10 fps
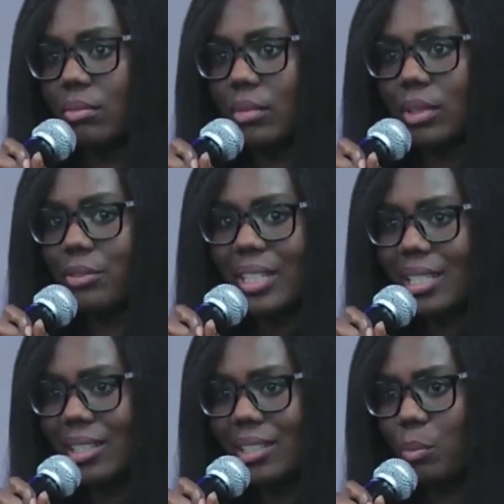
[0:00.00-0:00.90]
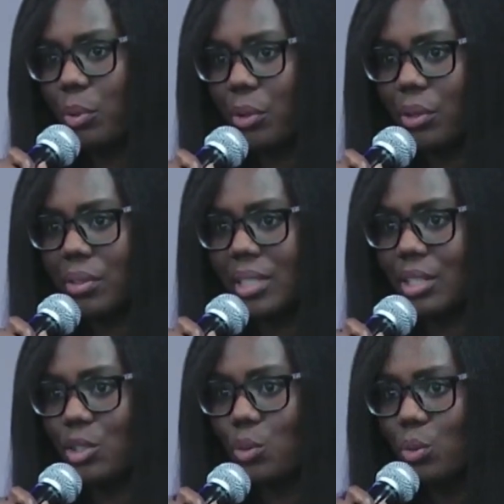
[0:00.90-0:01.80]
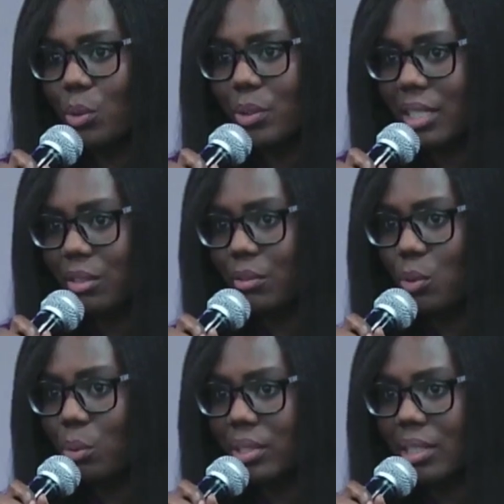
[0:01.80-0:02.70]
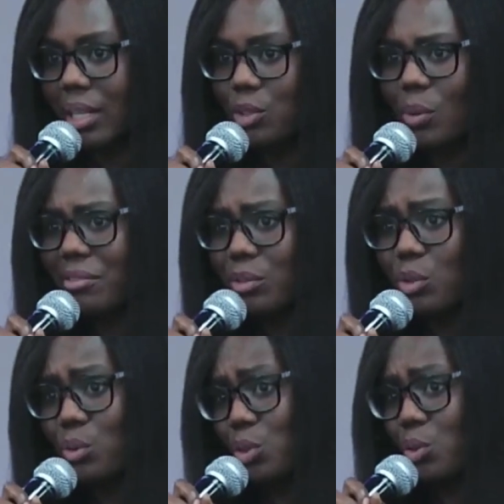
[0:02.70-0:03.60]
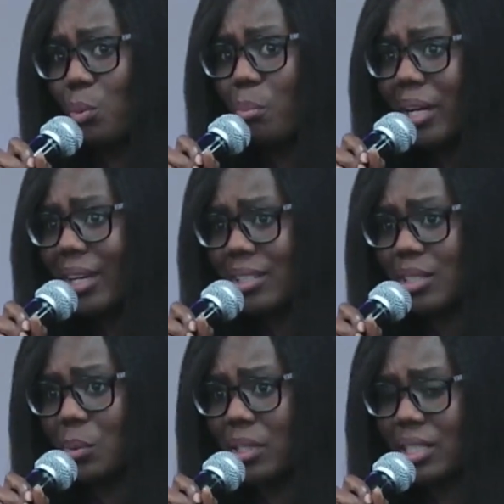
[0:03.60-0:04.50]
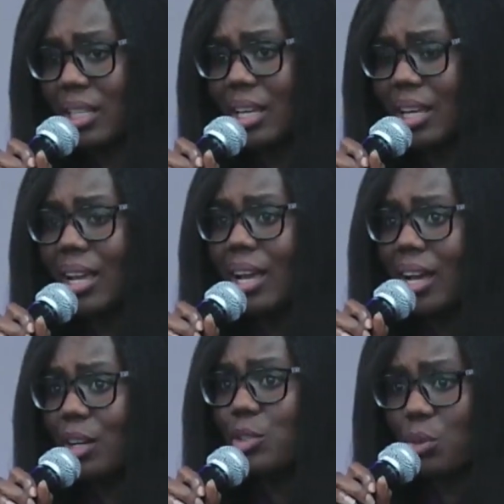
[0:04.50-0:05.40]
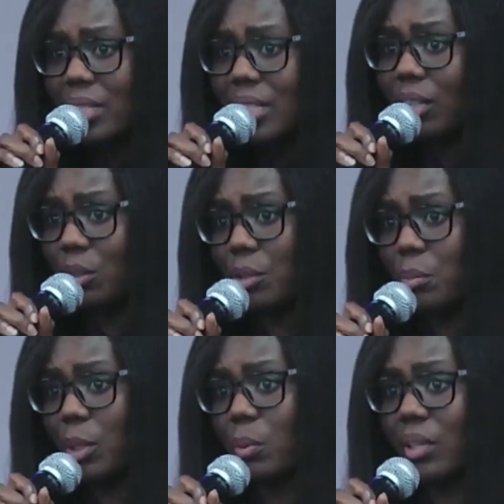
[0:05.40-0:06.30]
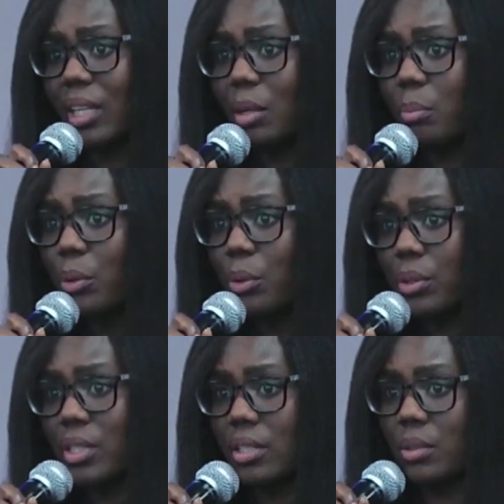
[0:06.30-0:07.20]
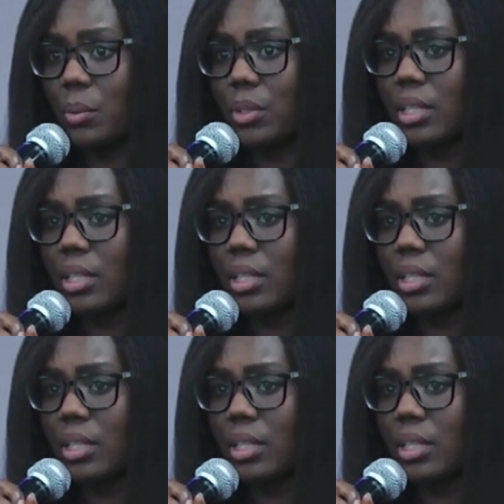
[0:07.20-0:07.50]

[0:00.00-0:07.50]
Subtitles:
if you're selling a product that you yourself you haven't used, you don't buy into it, how do you tell other people that that product is good?